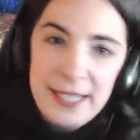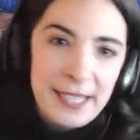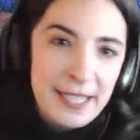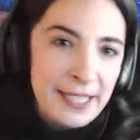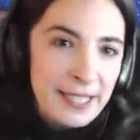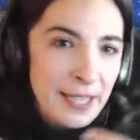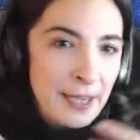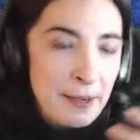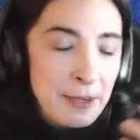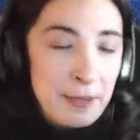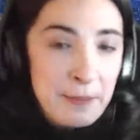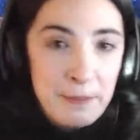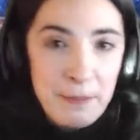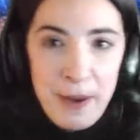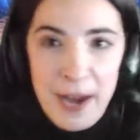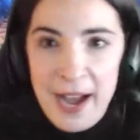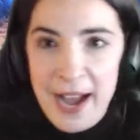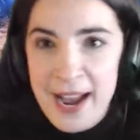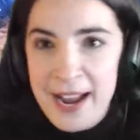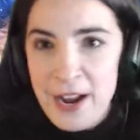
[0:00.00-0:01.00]
uh,
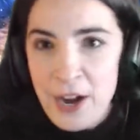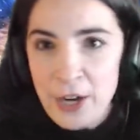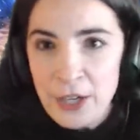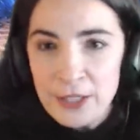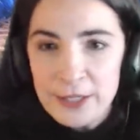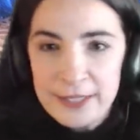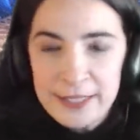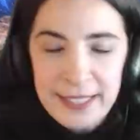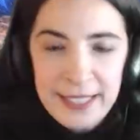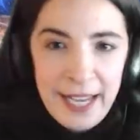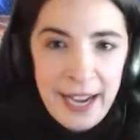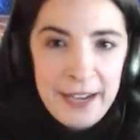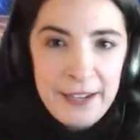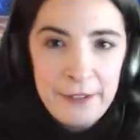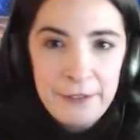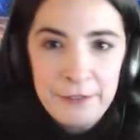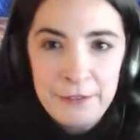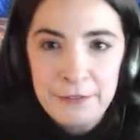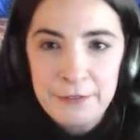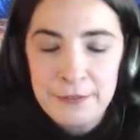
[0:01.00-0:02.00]
by our kind
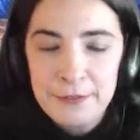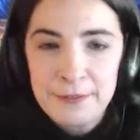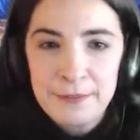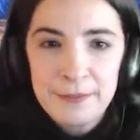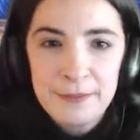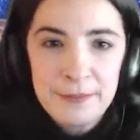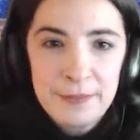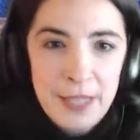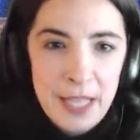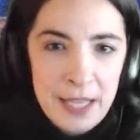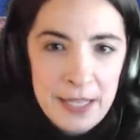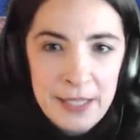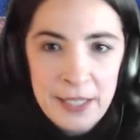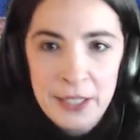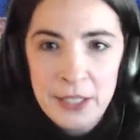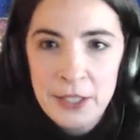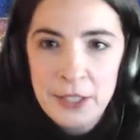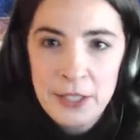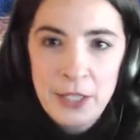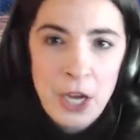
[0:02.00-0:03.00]
of uh,
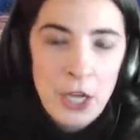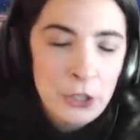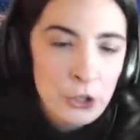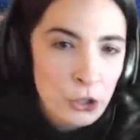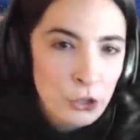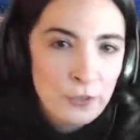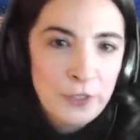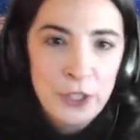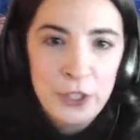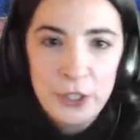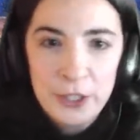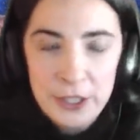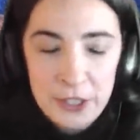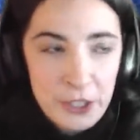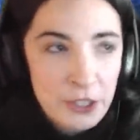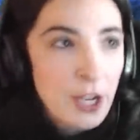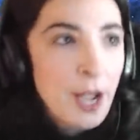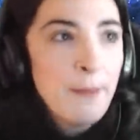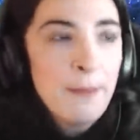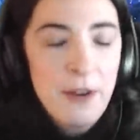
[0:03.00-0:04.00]
cultural
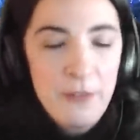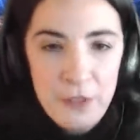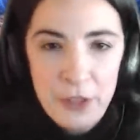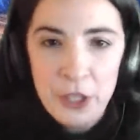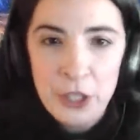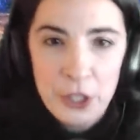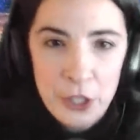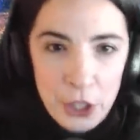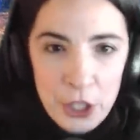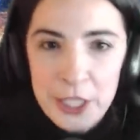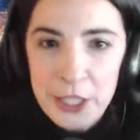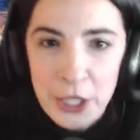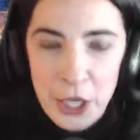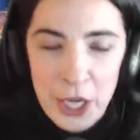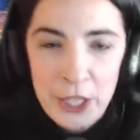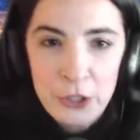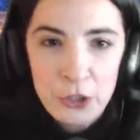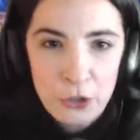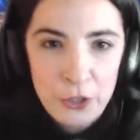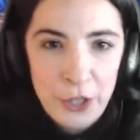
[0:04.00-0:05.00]
some of the good
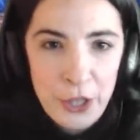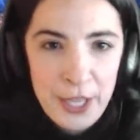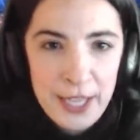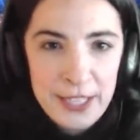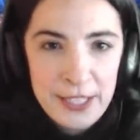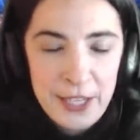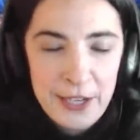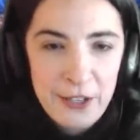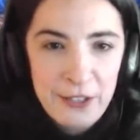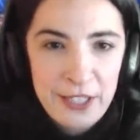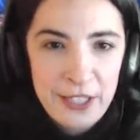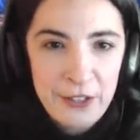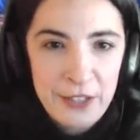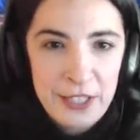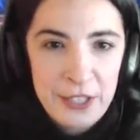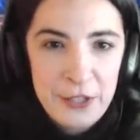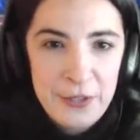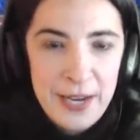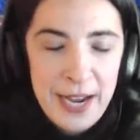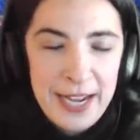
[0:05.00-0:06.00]
cultural things that are here
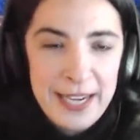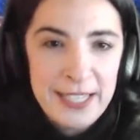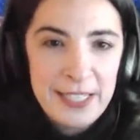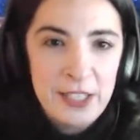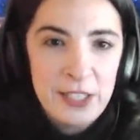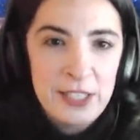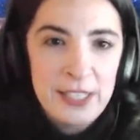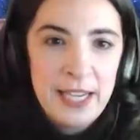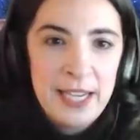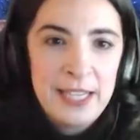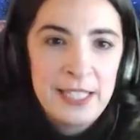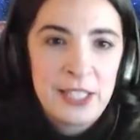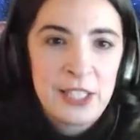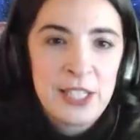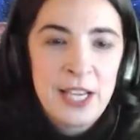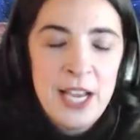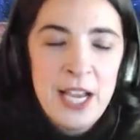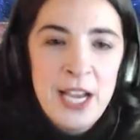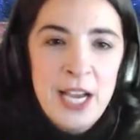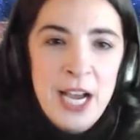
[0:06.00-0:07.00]
in the United States
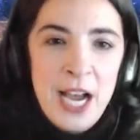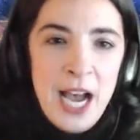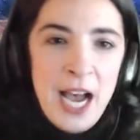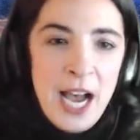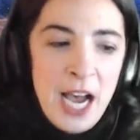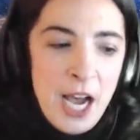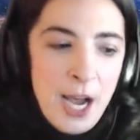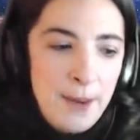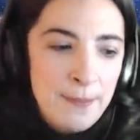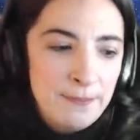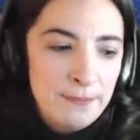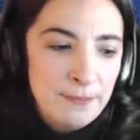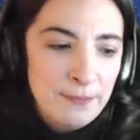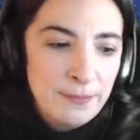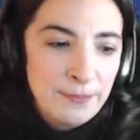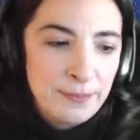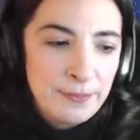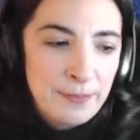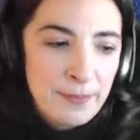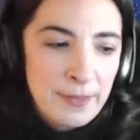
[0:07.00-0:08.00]
um,
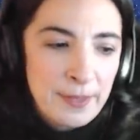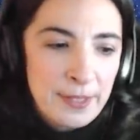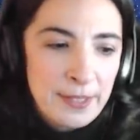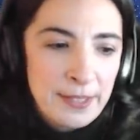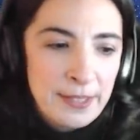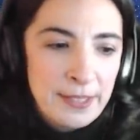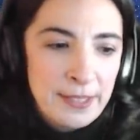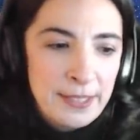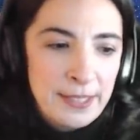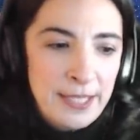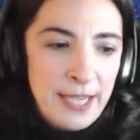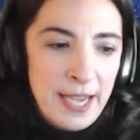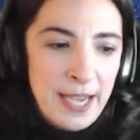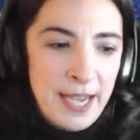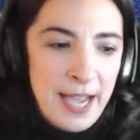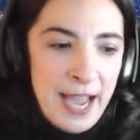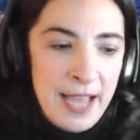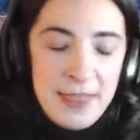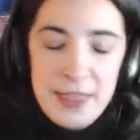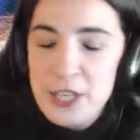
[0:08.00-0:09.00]

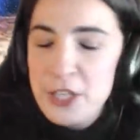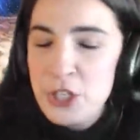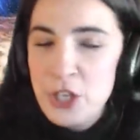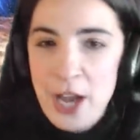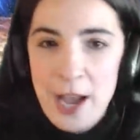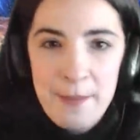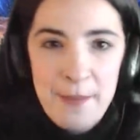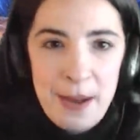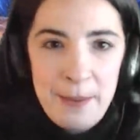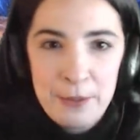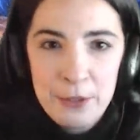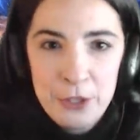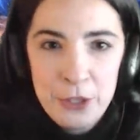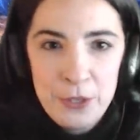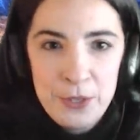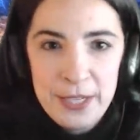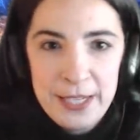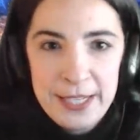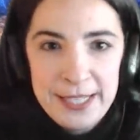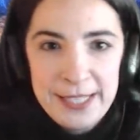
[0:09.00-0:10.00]
and uh, the job
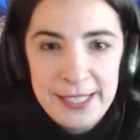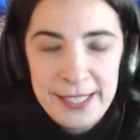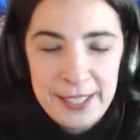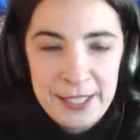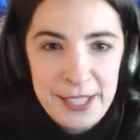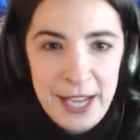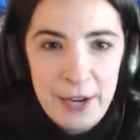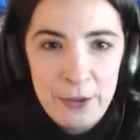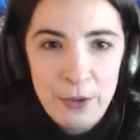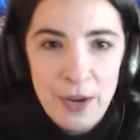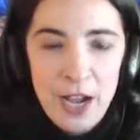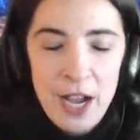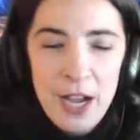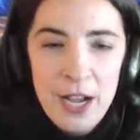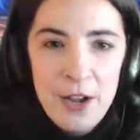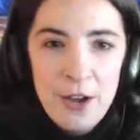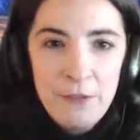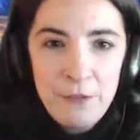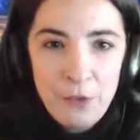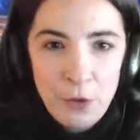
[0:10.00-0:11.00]
opportunities, et cetera,
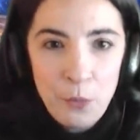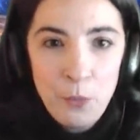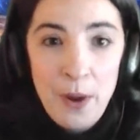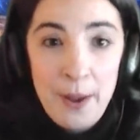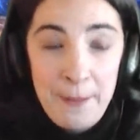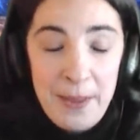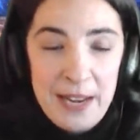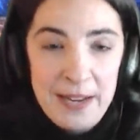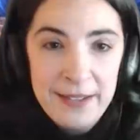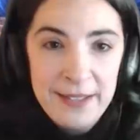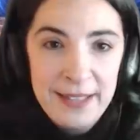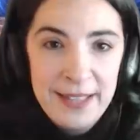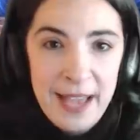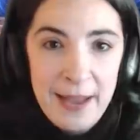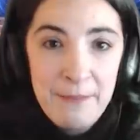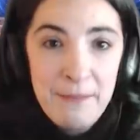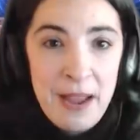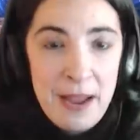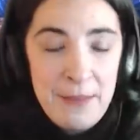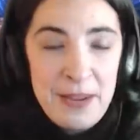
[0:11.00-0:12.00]
for women
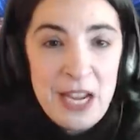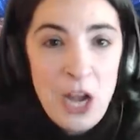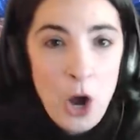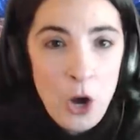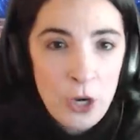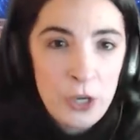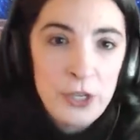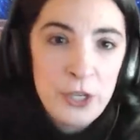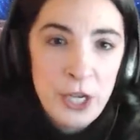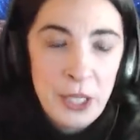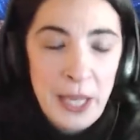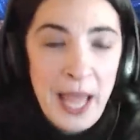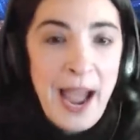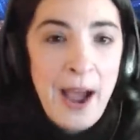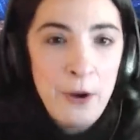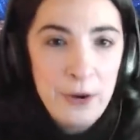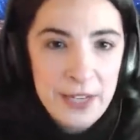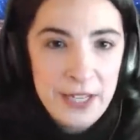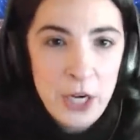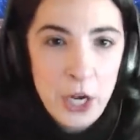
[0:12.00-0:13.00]
that maybe aren't
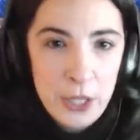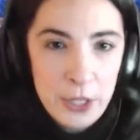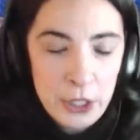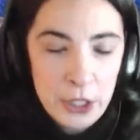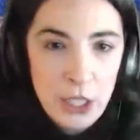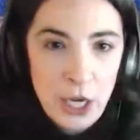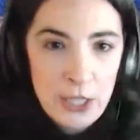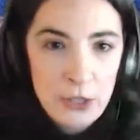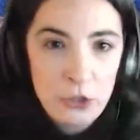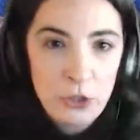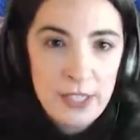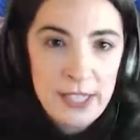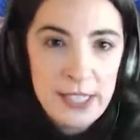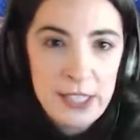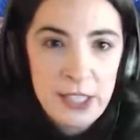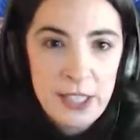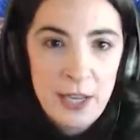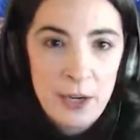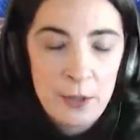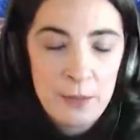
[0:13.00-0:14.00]
allowed in other
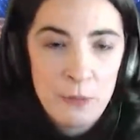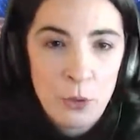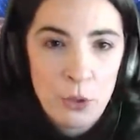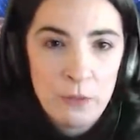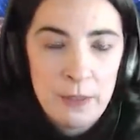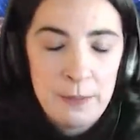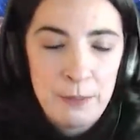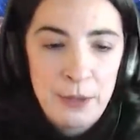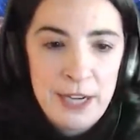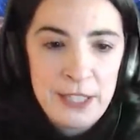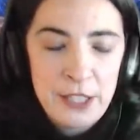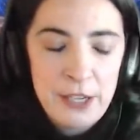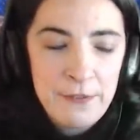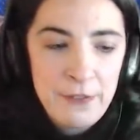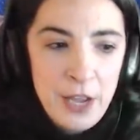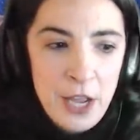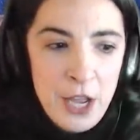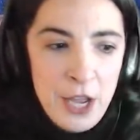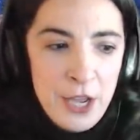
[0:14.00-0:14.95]
countries that are more repressive.